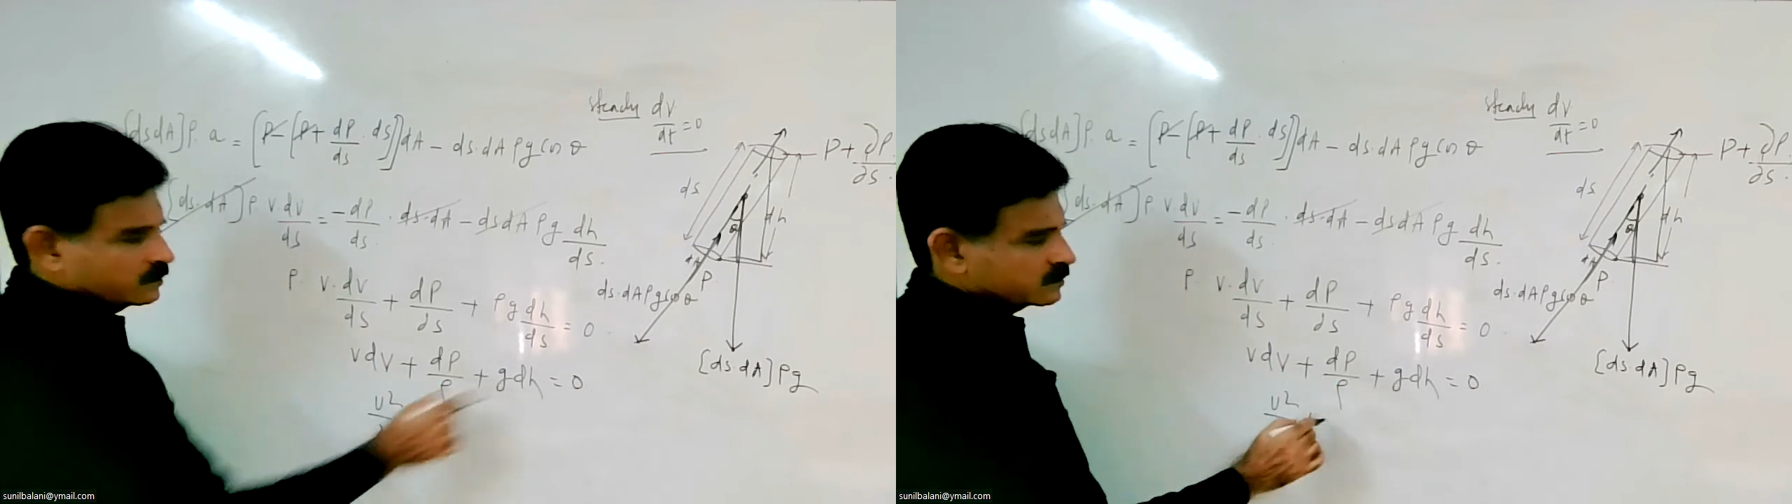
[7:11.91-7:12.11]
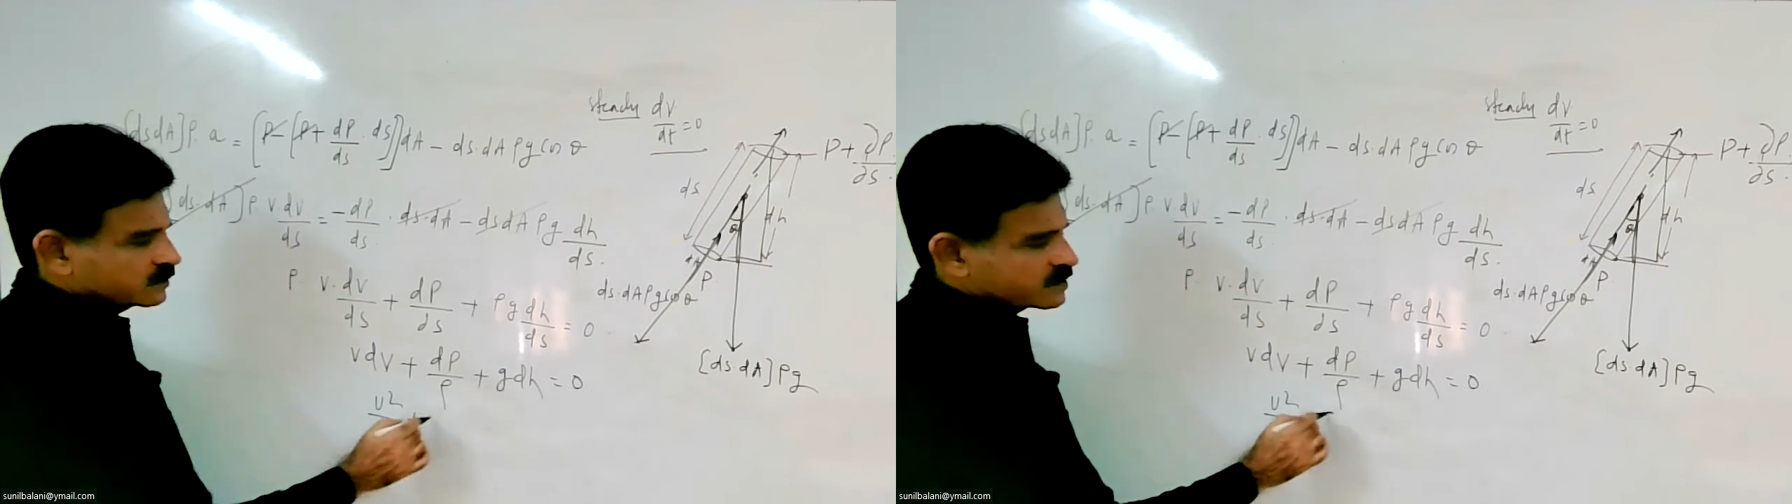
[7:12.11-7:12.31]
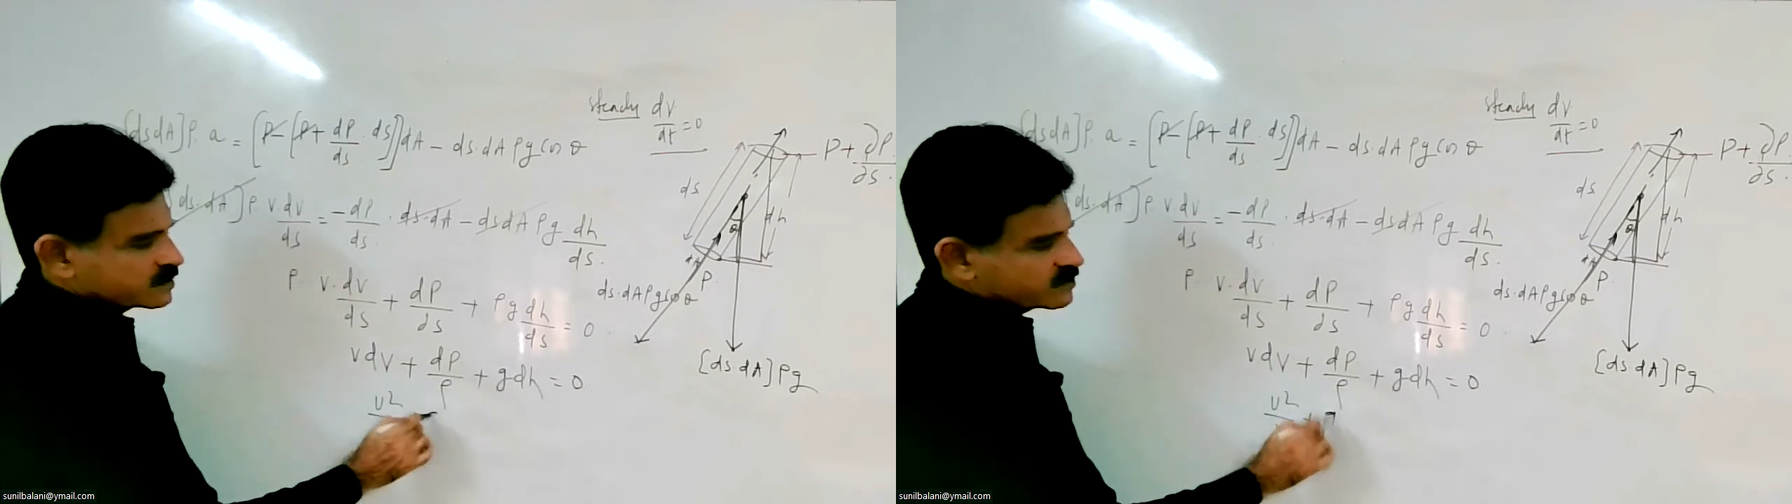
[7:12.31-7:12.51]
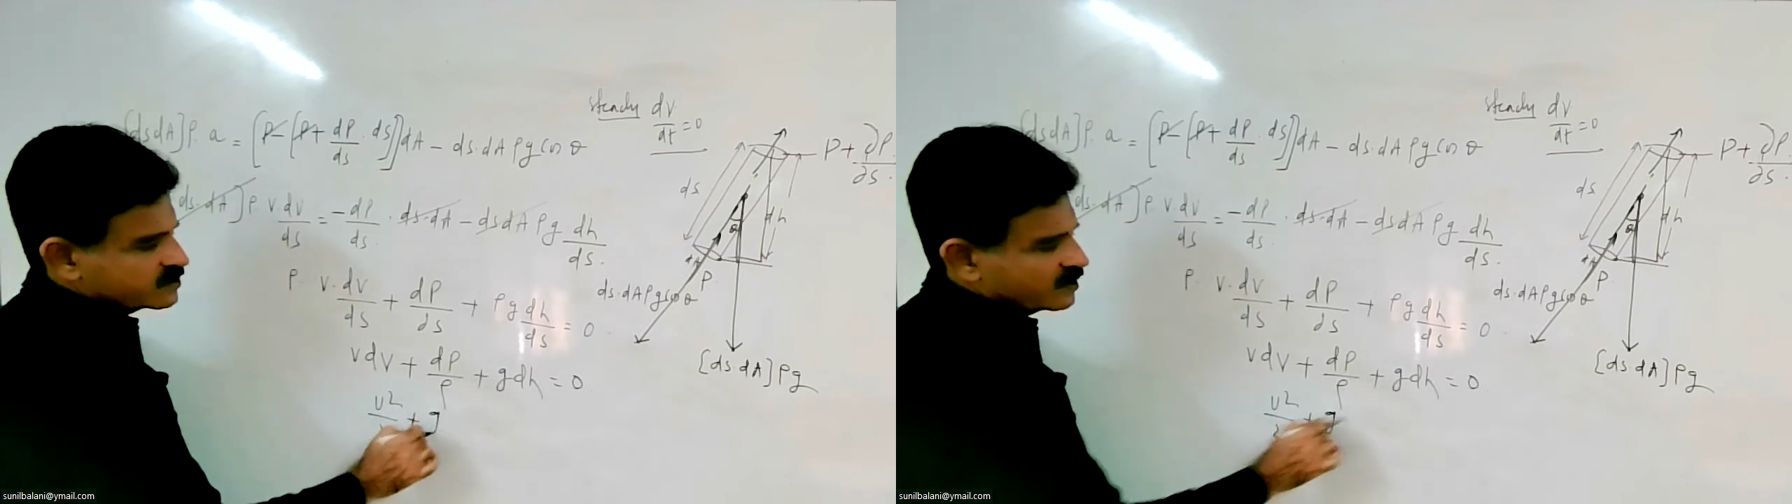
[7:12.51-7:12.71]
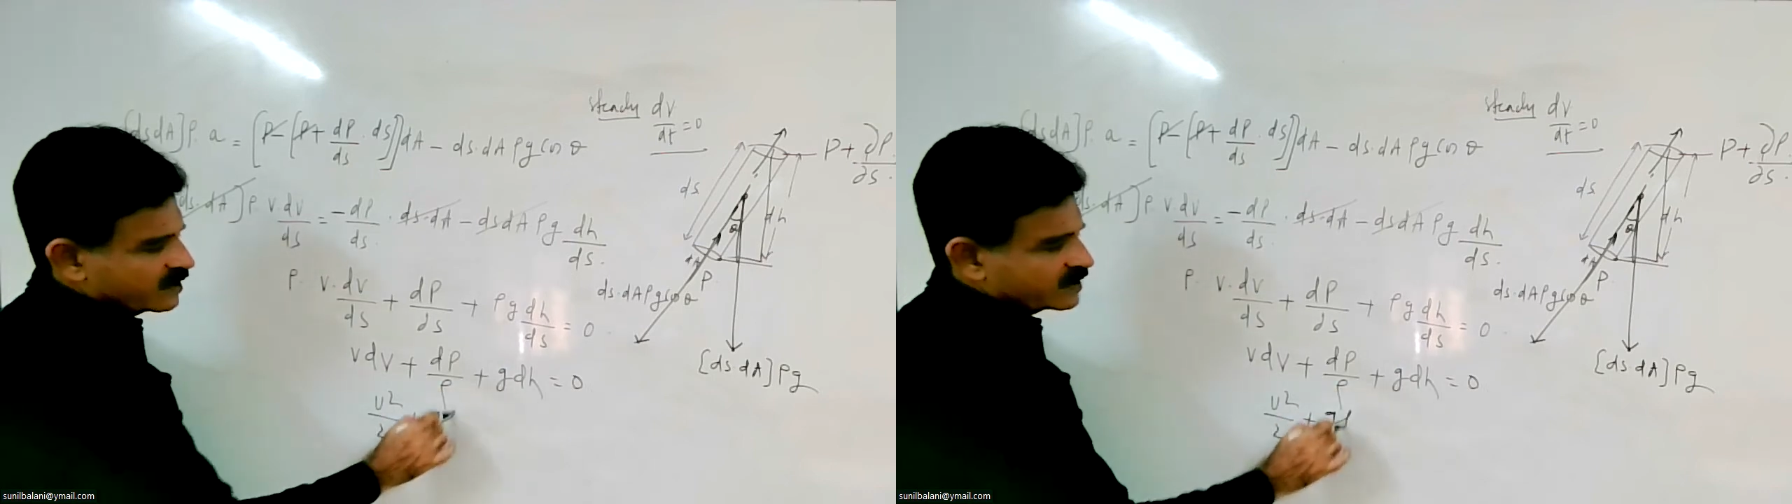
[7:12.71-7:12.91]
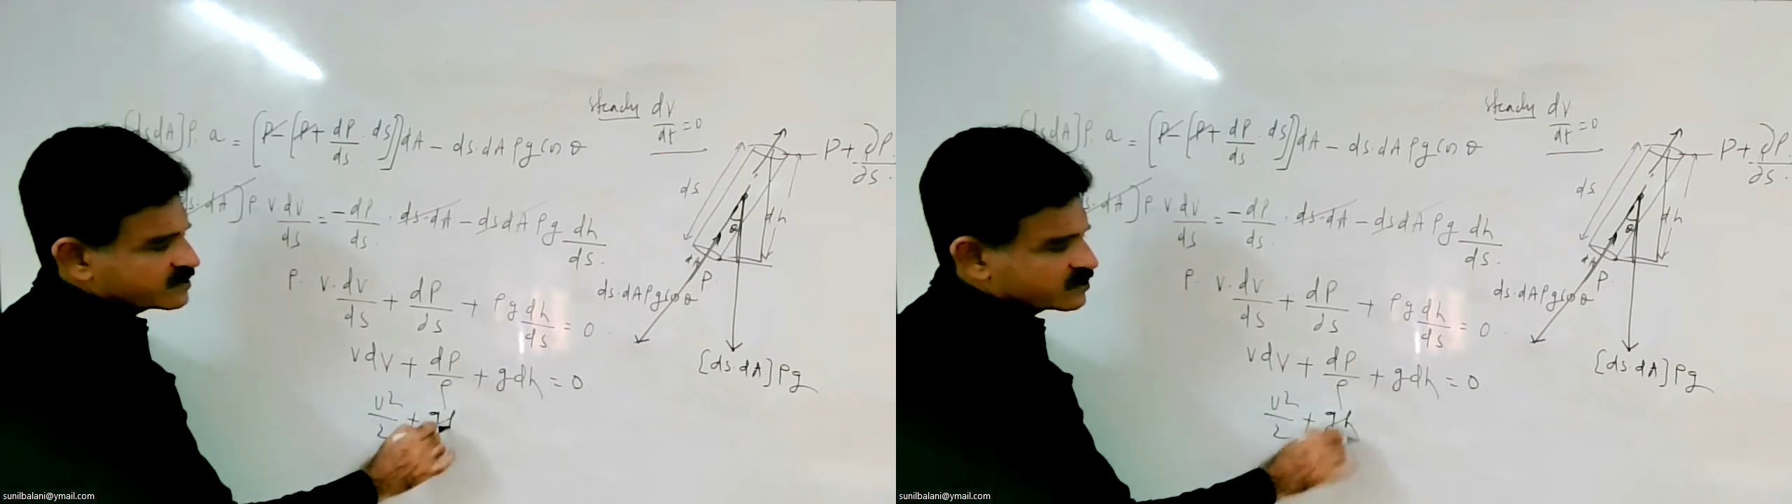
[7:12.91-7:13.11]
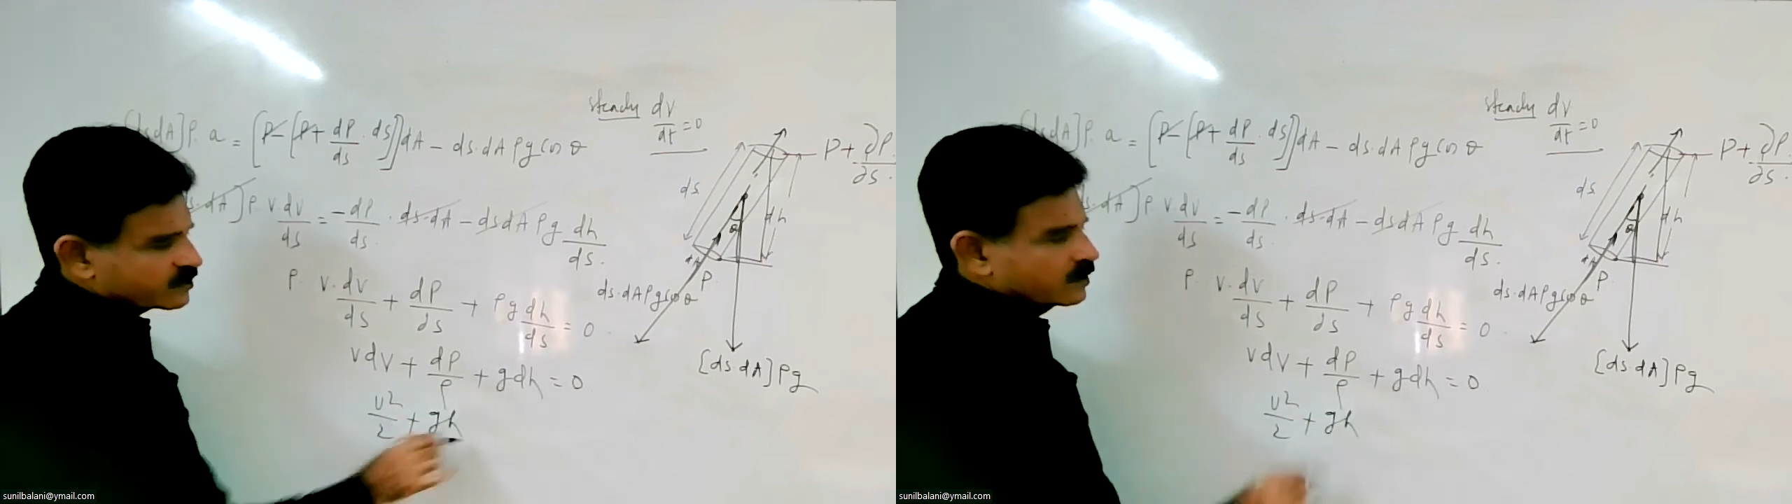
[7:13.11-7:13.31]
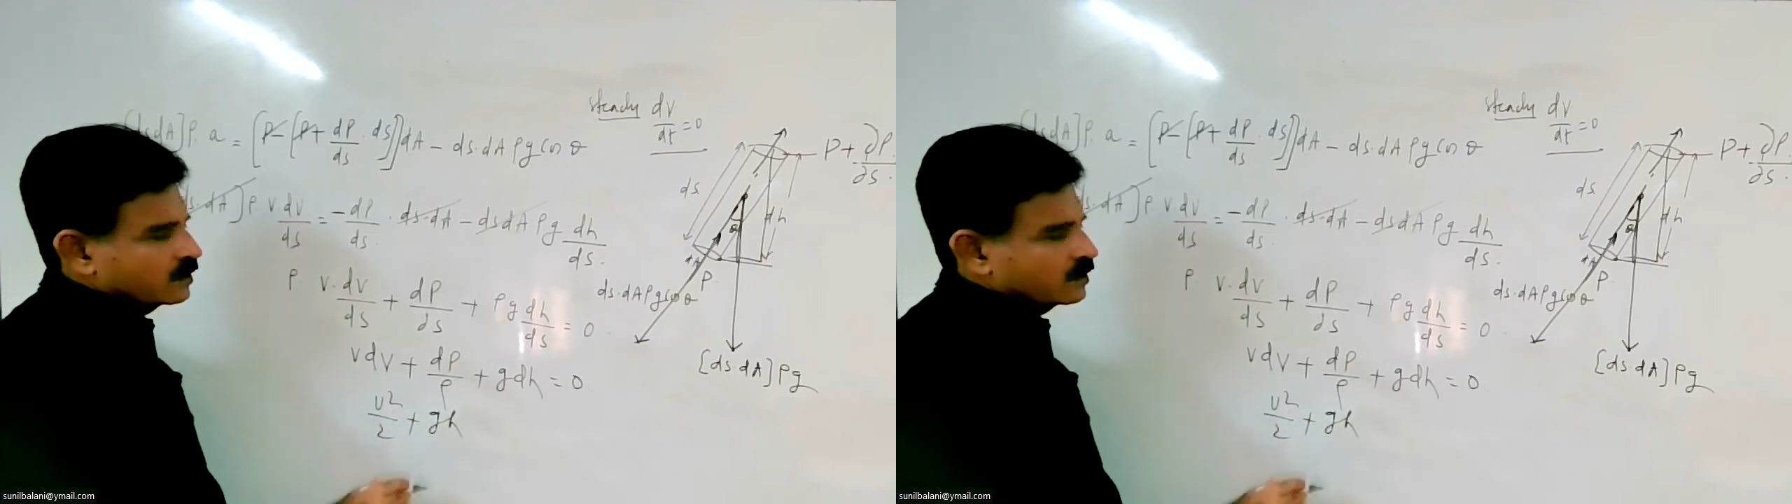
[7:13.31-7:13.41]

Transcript: This is gh